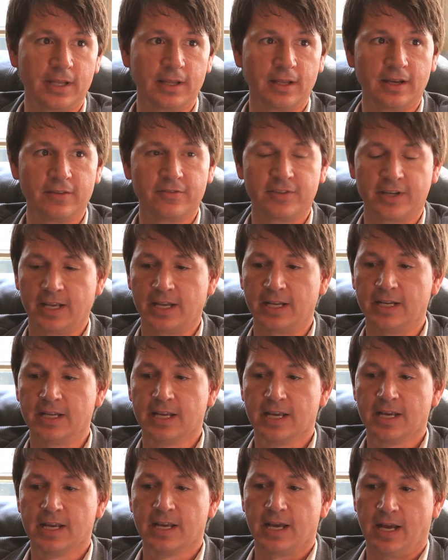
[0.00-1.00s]
life again,
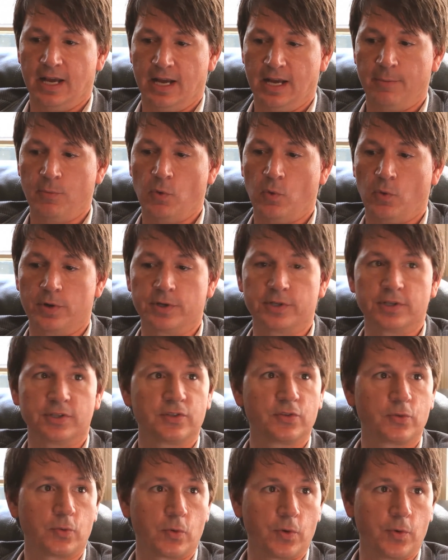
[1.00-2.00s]
or
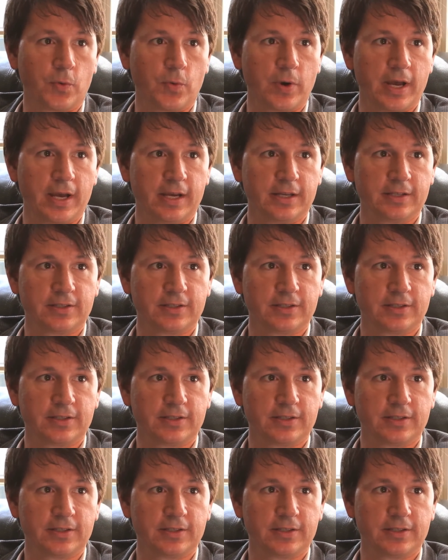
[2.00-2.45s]
just thrown away.